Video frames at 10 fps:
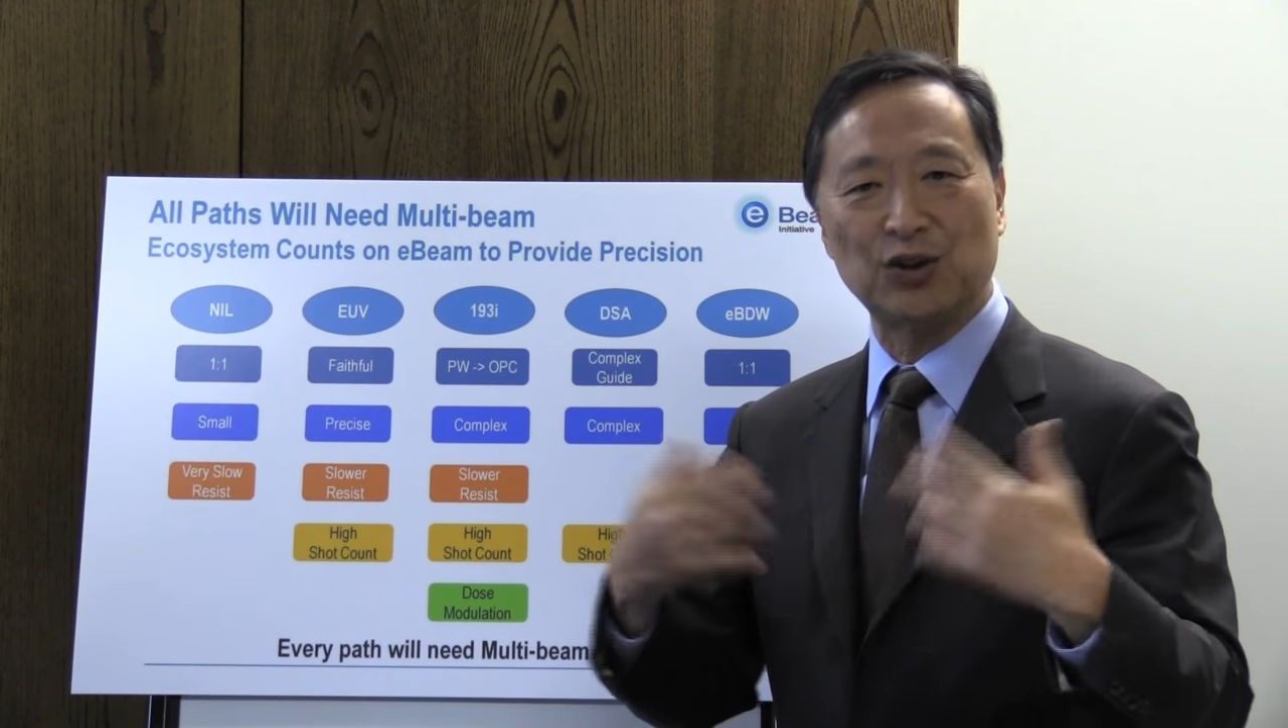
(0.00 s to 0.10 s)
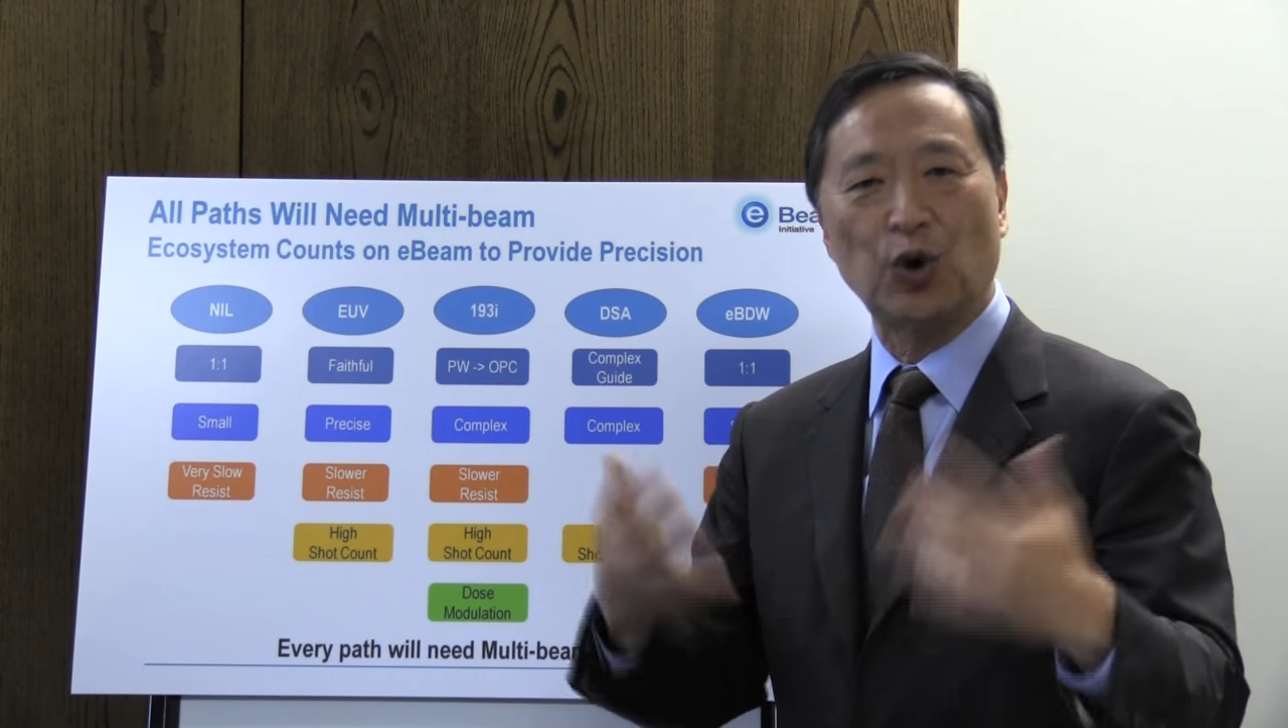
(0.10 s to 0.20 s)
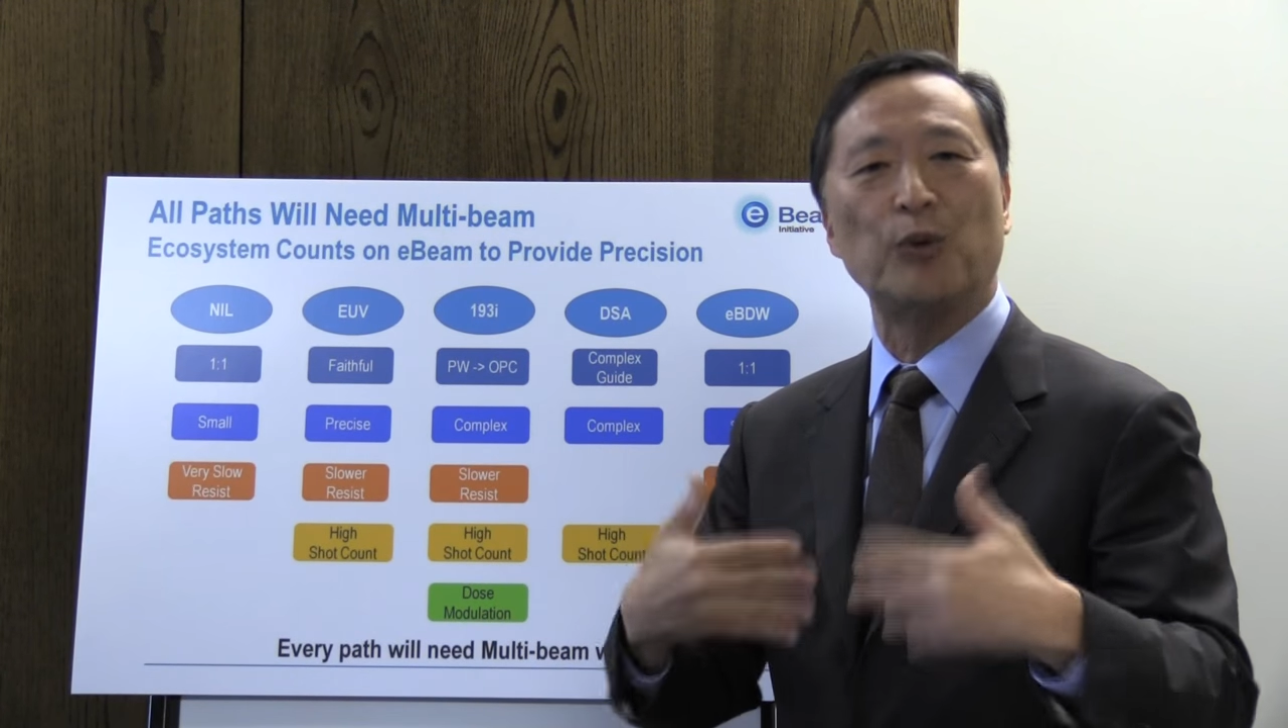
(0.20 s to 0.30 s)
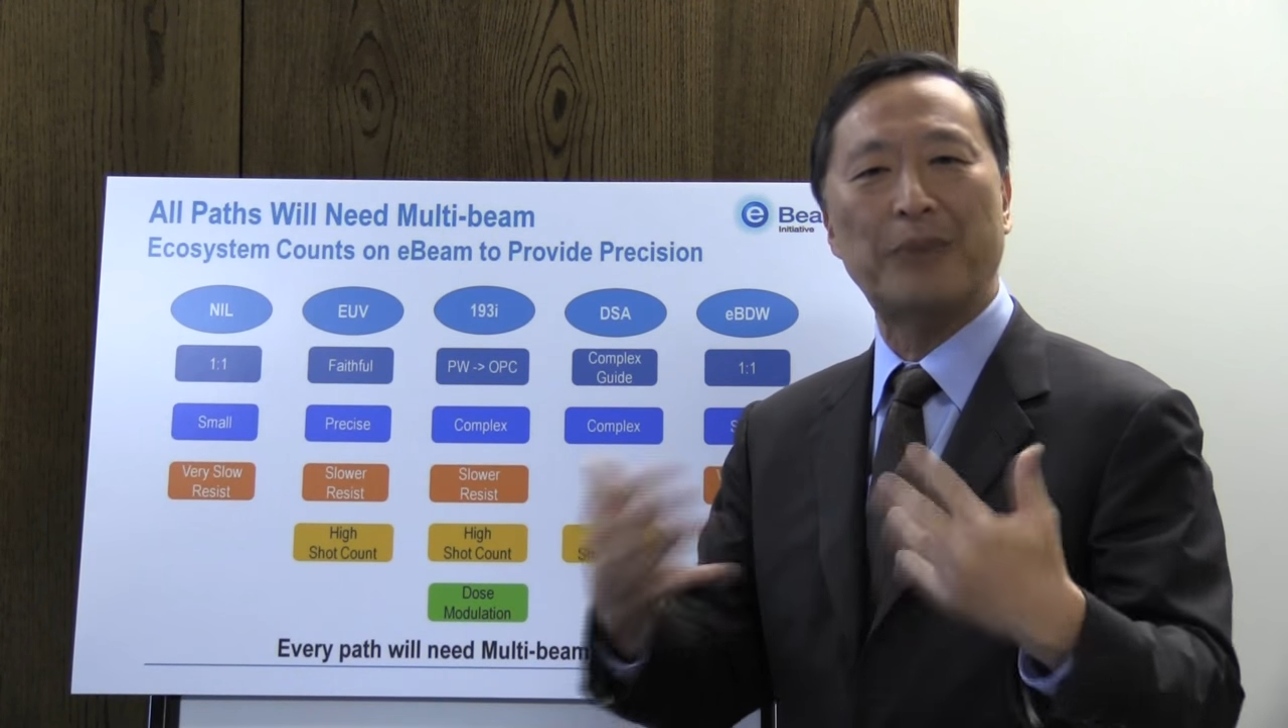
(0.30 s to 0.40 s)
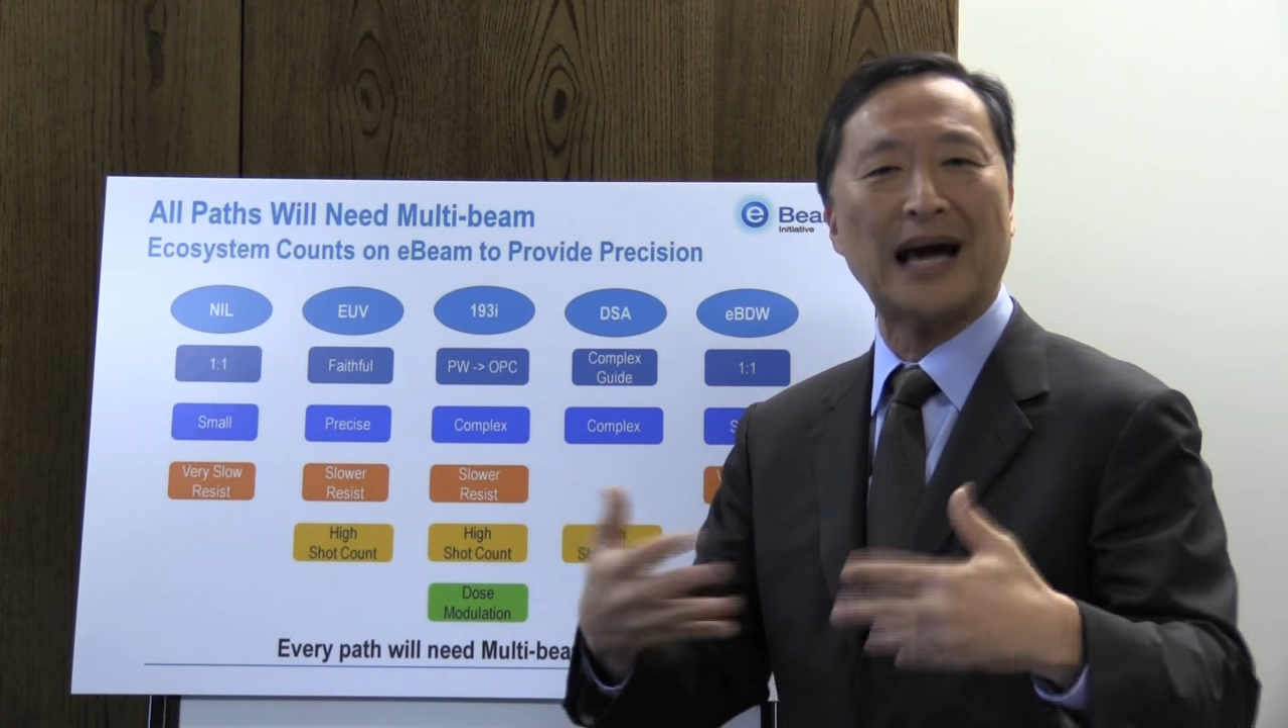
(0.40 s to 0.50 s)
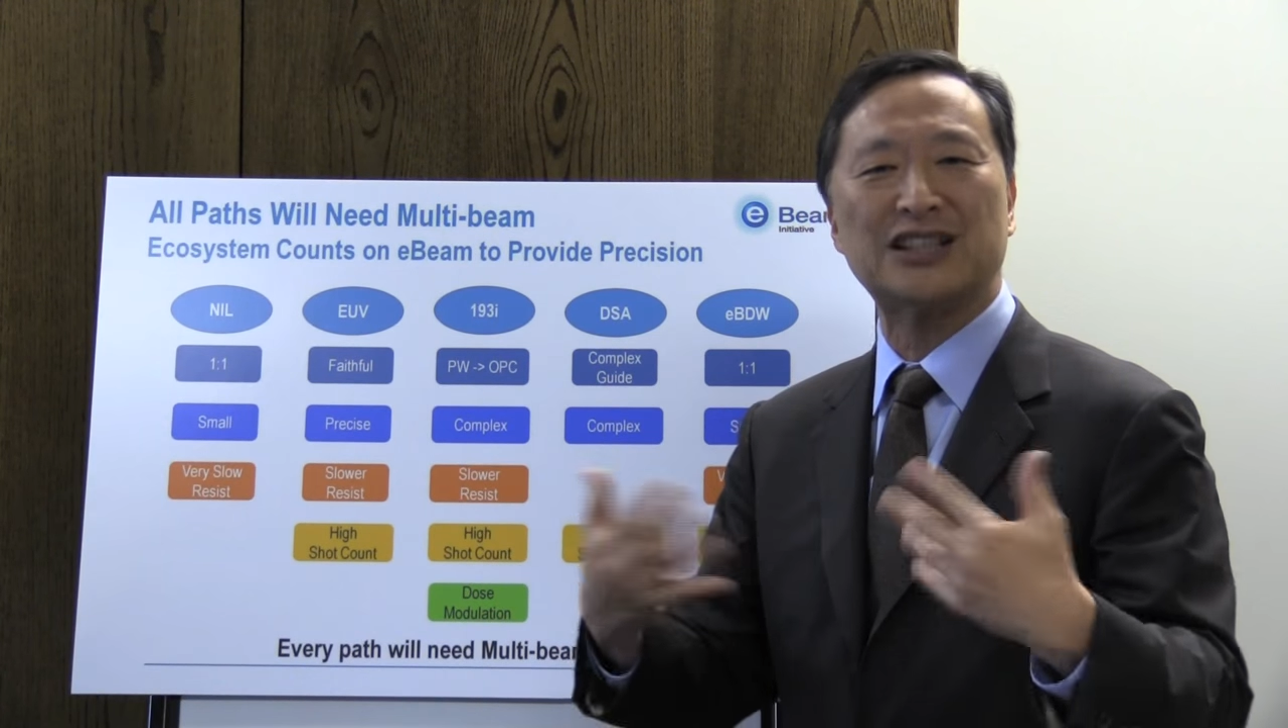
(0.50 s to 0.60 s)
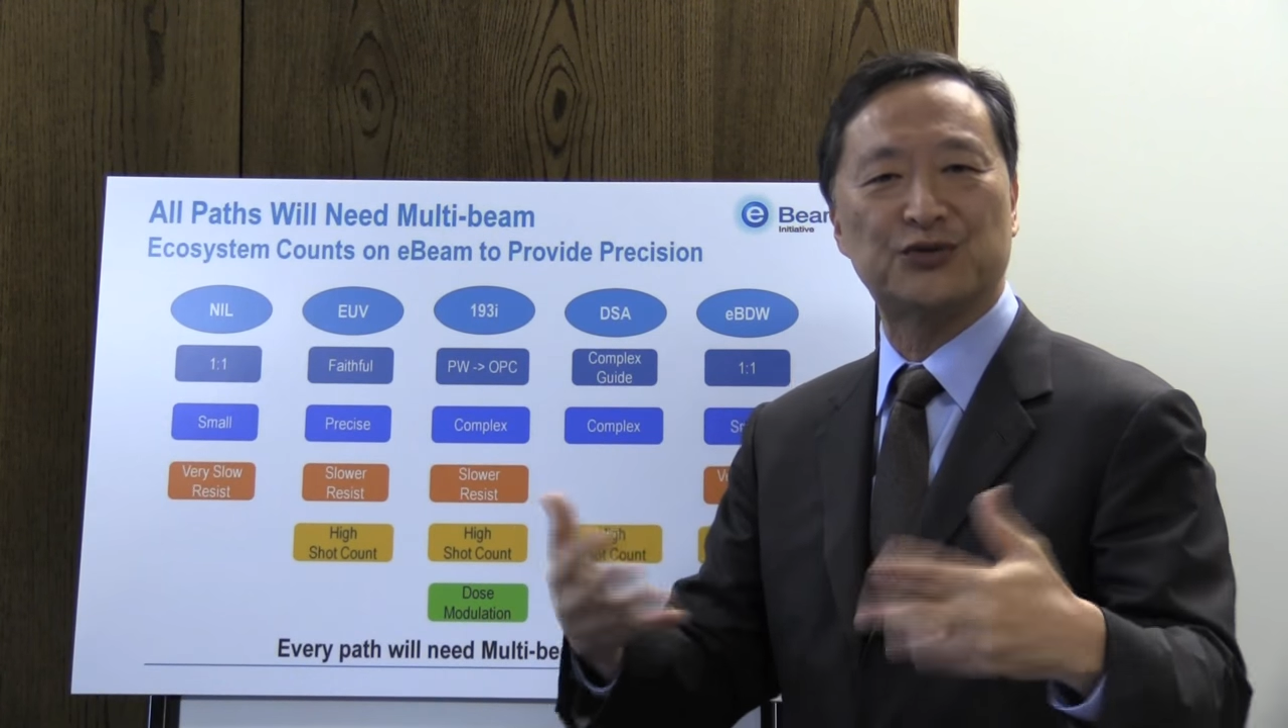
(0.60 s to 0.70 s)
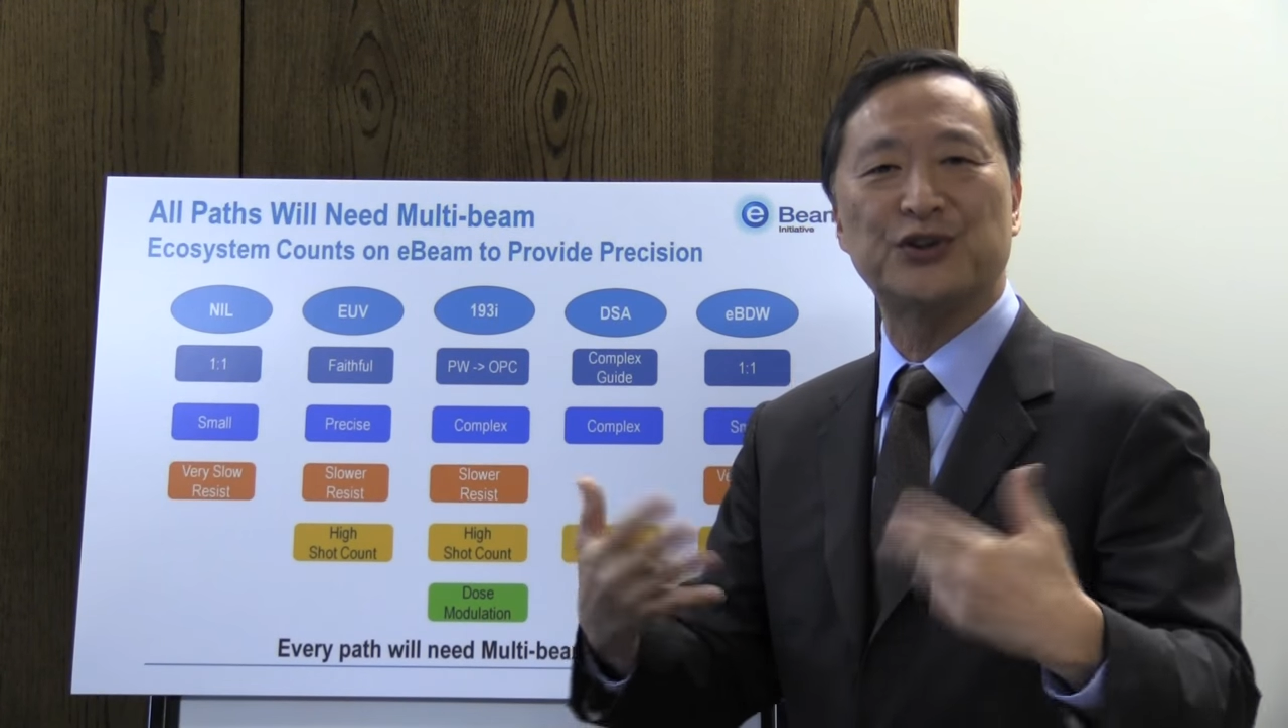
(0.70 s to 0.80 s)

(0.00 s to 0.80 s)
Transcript: low pass